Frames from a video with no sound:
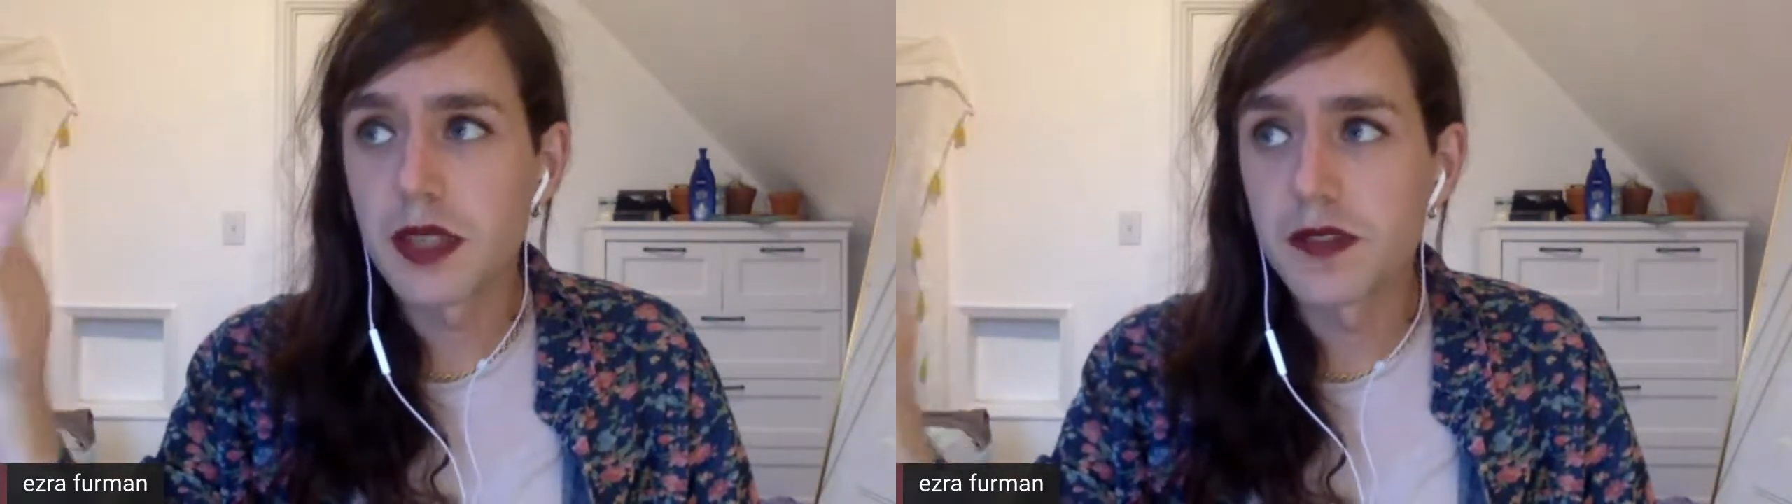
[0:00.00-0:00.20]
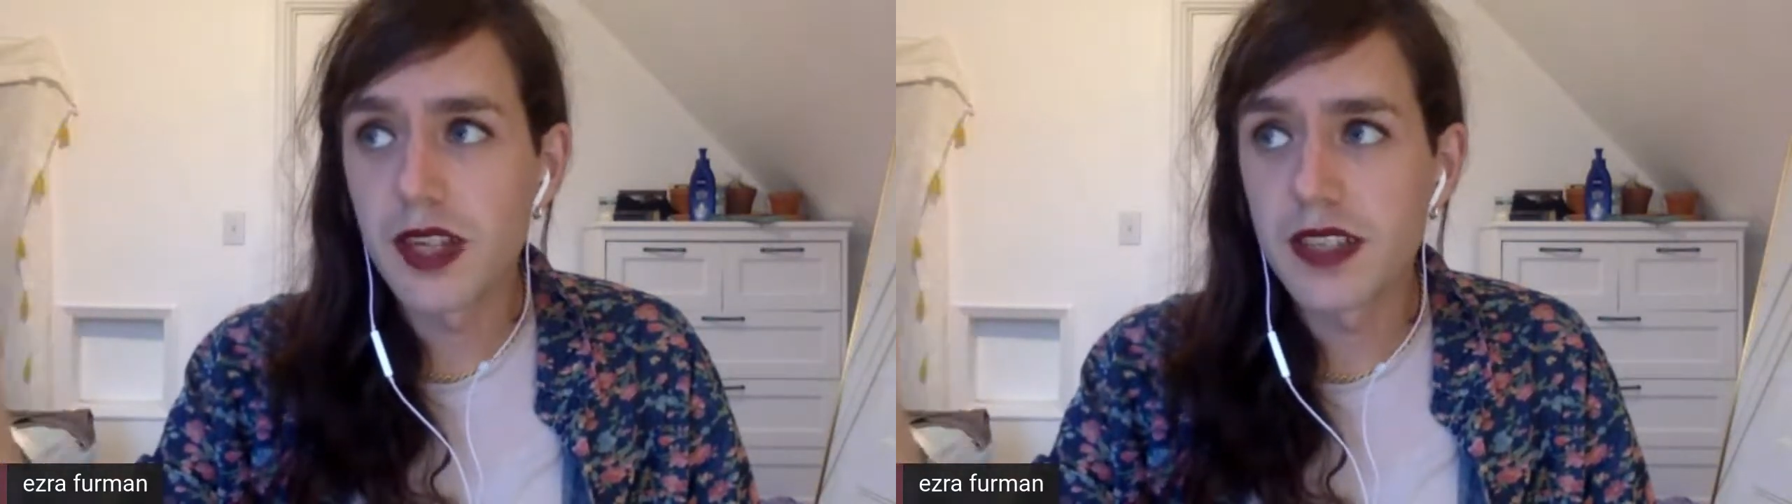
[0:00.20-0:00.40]

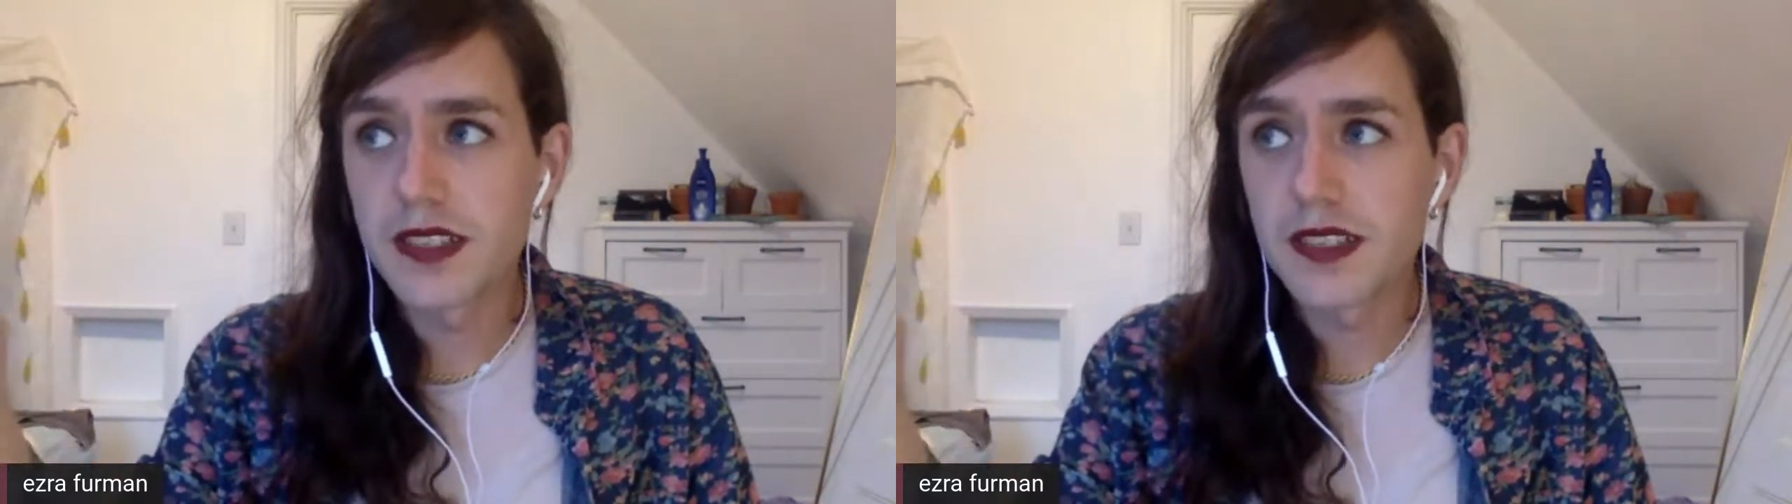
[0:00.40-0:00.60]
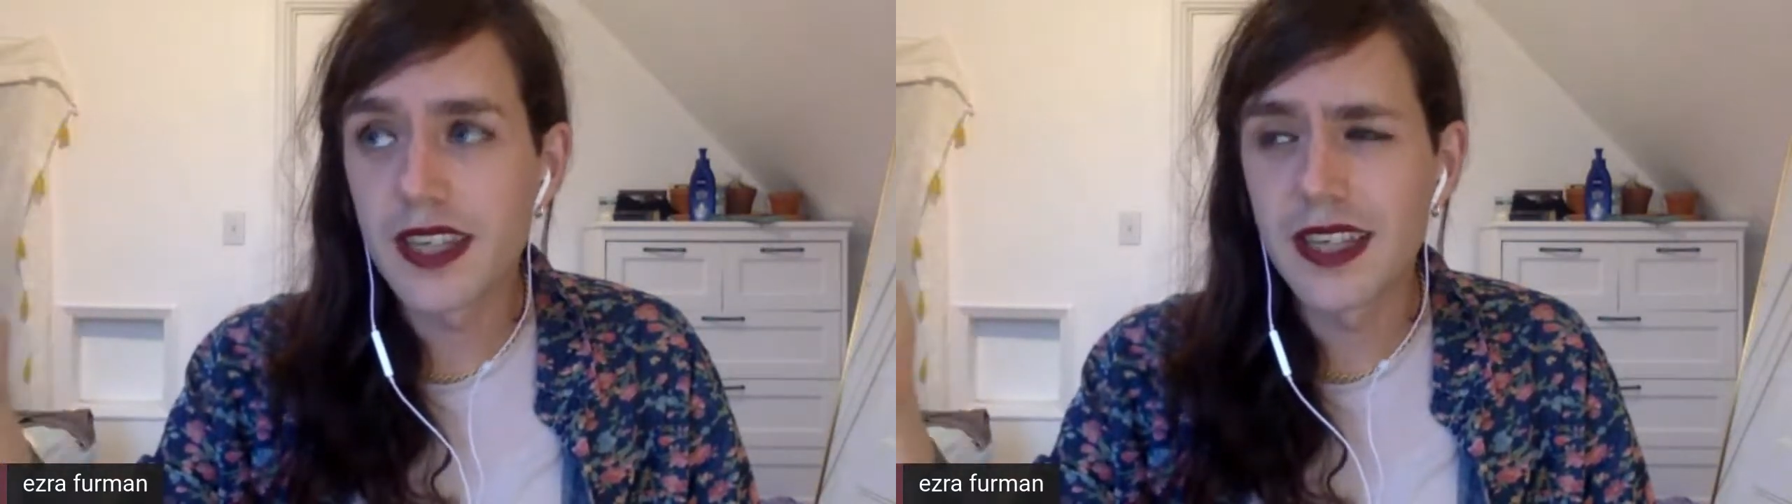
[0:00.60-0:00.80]
me
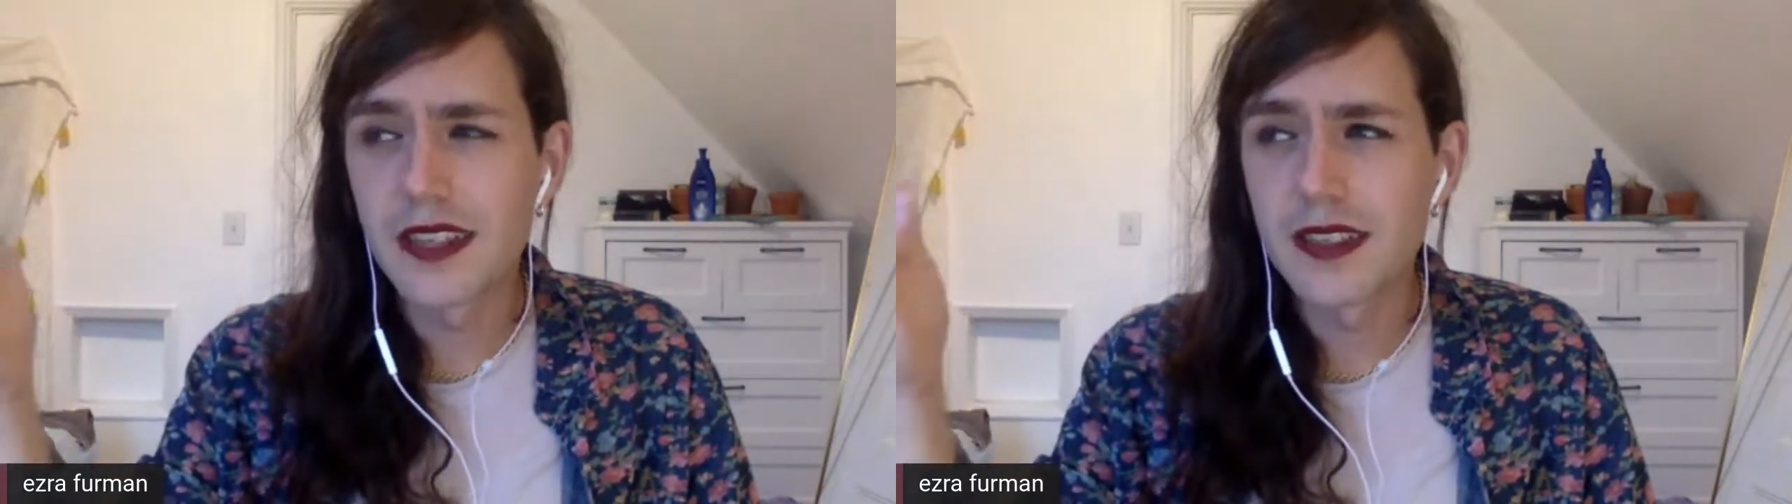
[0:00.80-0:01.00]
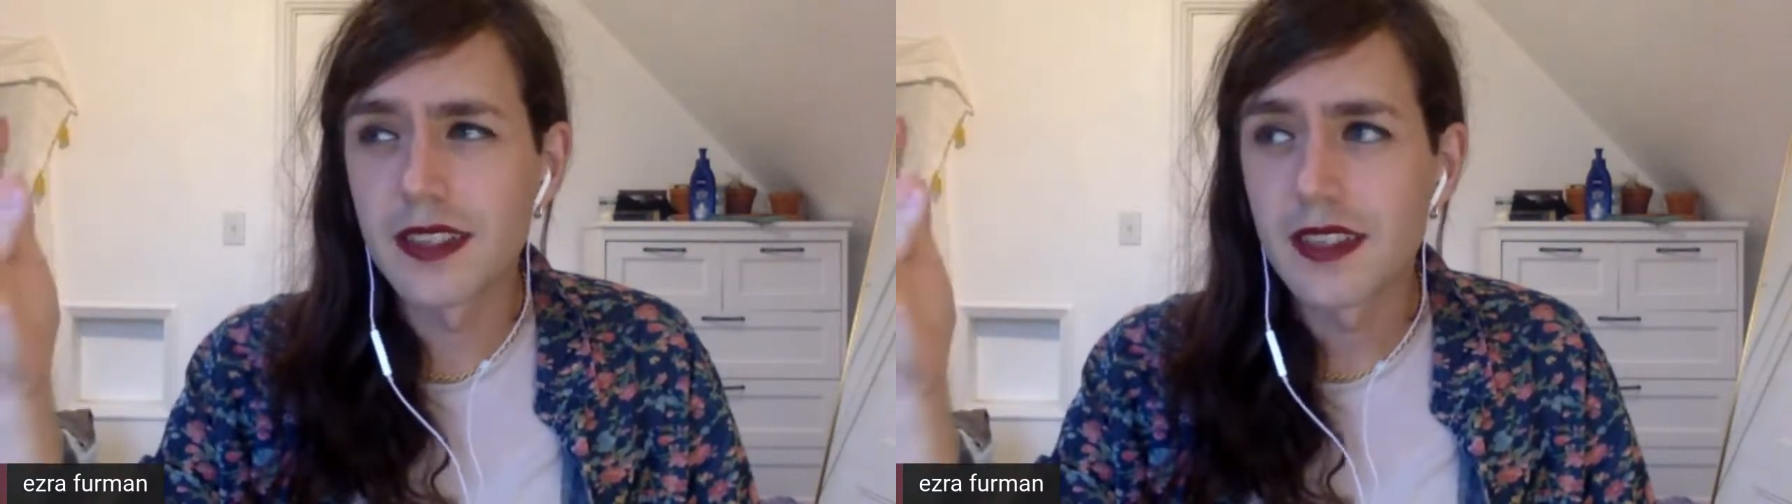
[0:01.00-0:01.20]
advice, and